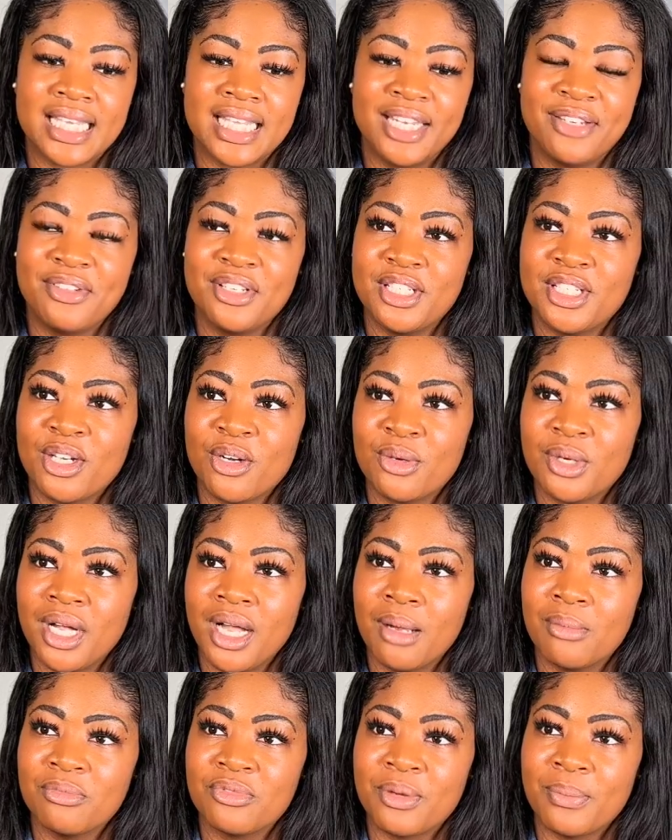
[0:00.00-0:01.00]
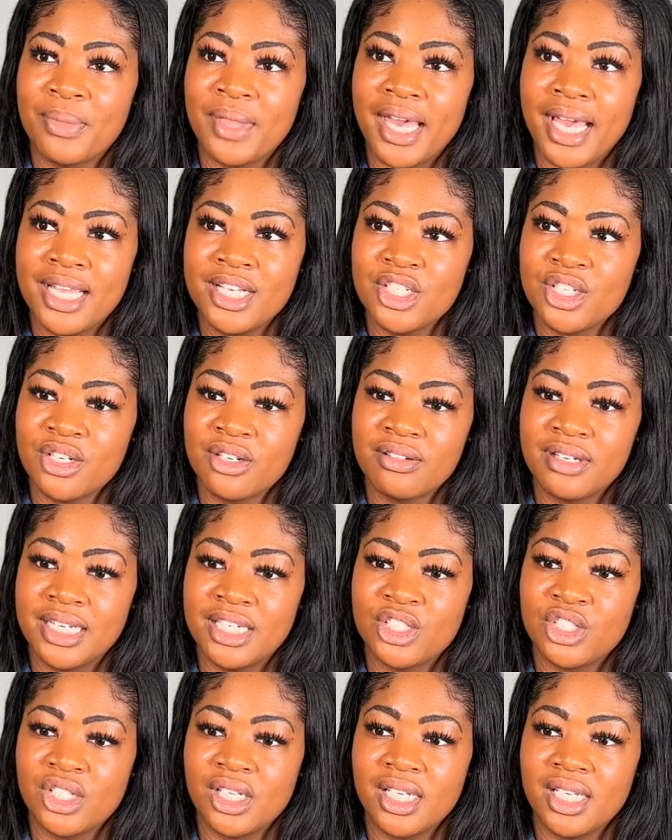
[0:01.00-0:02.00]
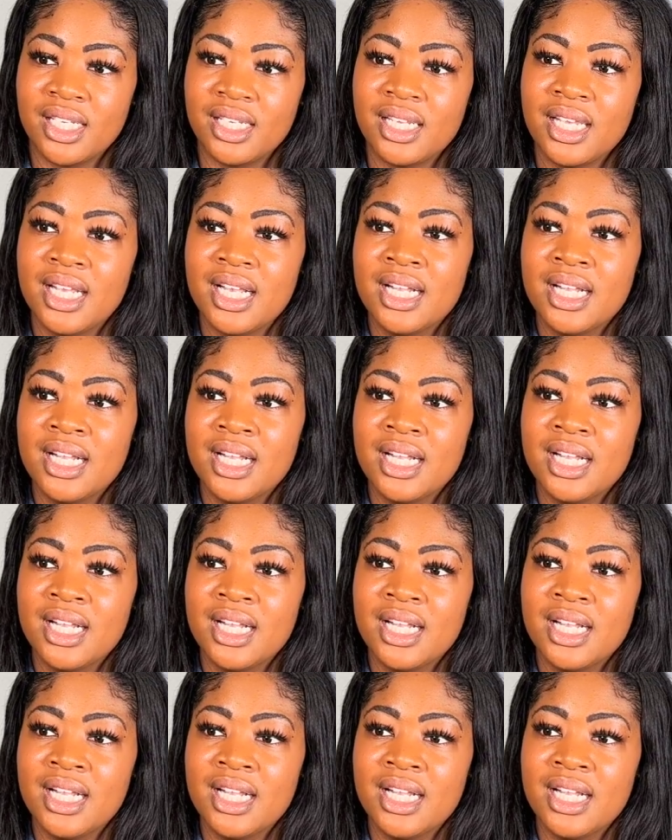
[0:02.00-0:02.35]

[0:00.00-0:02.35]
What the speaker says: And if you don't come from that generation,